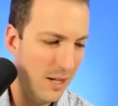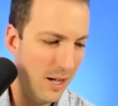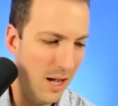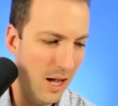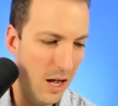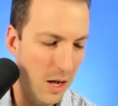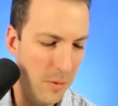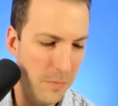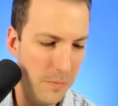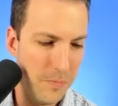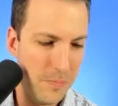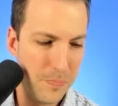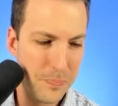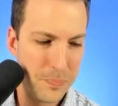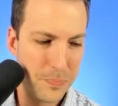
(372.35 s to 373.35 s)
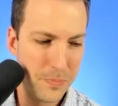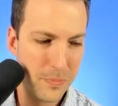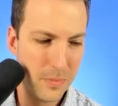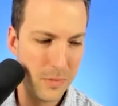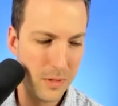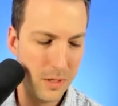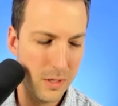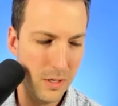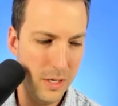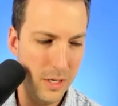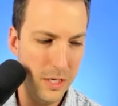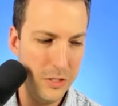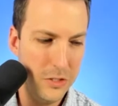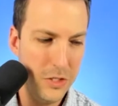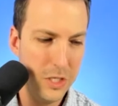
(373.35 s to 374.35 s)
Um,
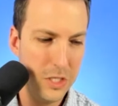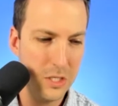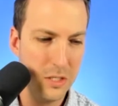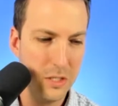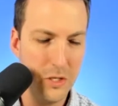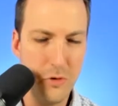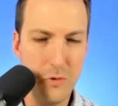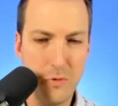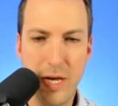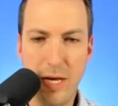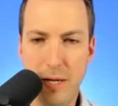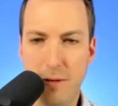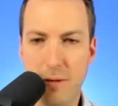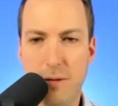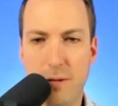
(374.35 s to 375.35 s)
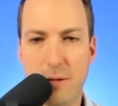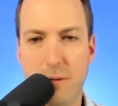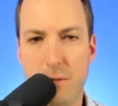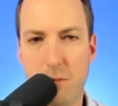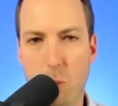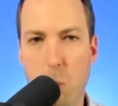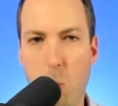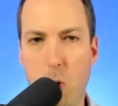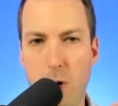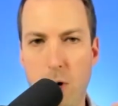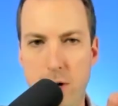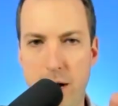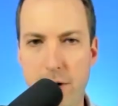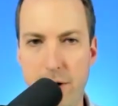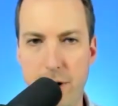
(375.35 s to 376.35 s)
it just, you get one
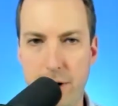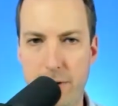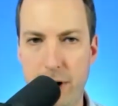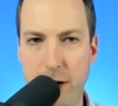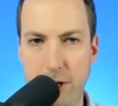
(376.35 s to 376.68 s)
area, right?